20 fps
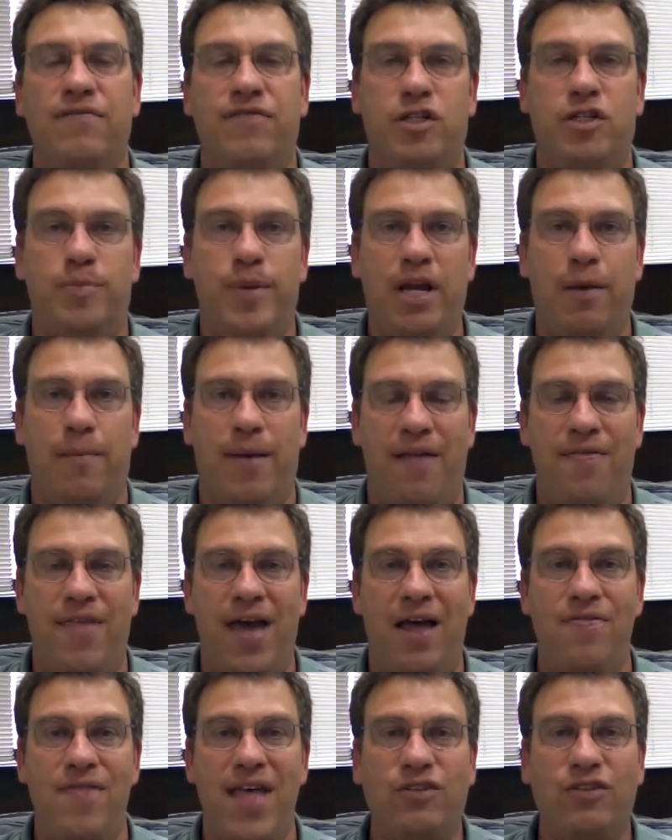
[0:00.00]
even speak about
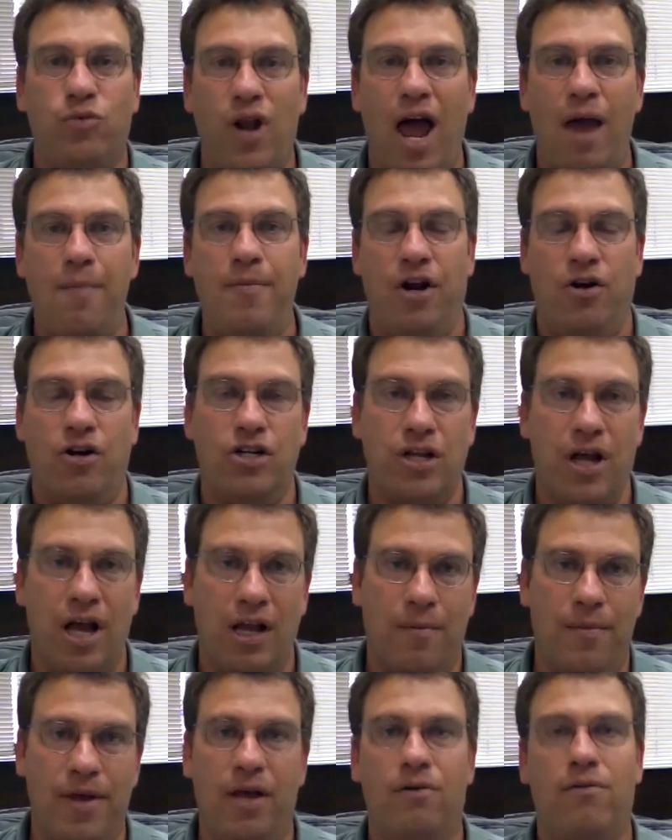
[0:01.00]
that. And that's what I'm here to
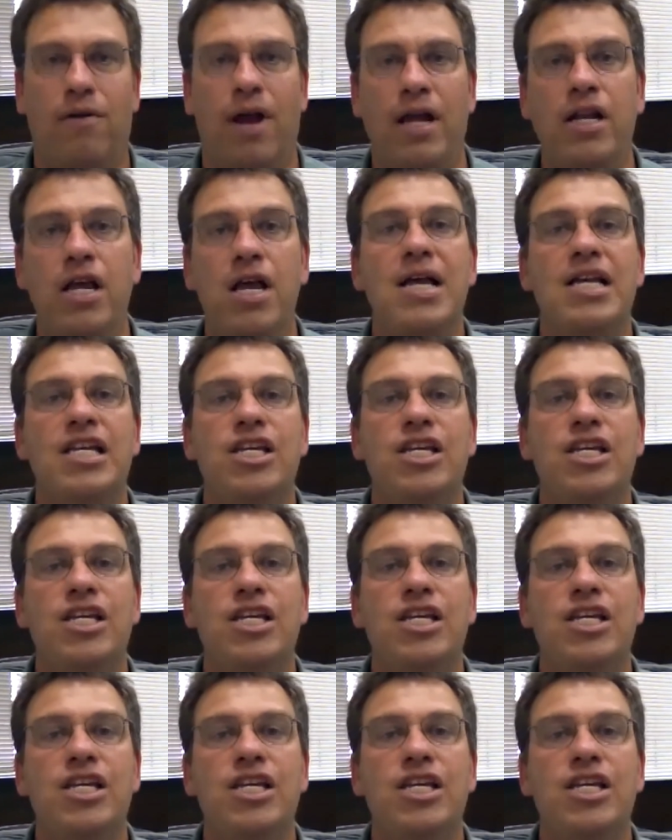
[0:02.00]
talk about, right?